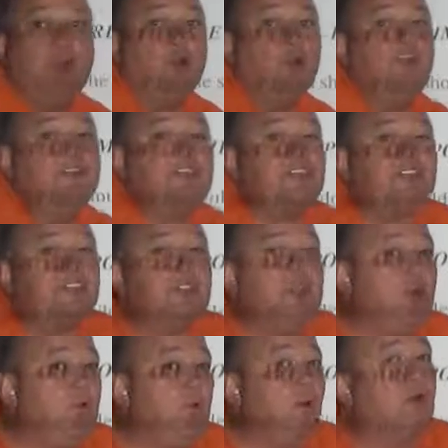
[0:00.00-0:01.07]
Or if it doesn't
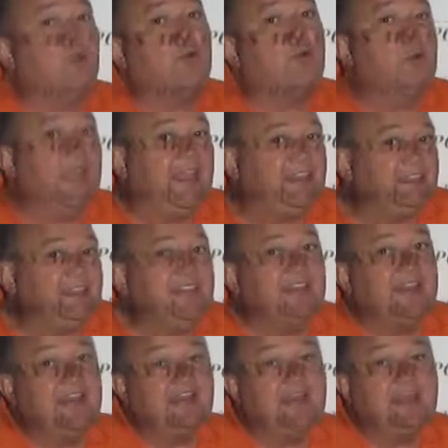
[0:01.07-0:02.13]
go all the way to
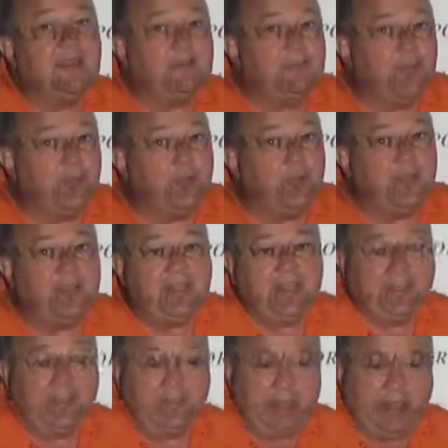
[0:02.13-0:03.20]
the below the
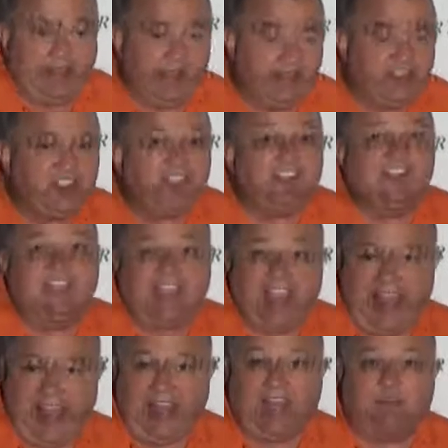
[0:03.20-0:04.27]
knee, then maybe it's just
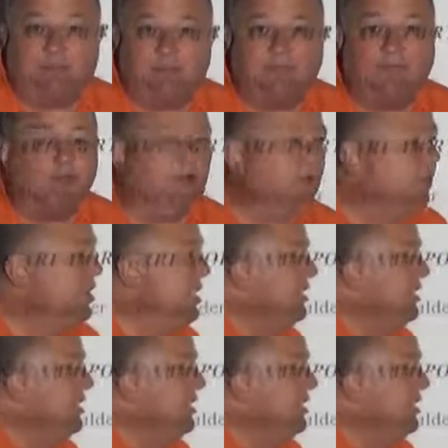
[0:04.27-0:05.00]
sciatic referral.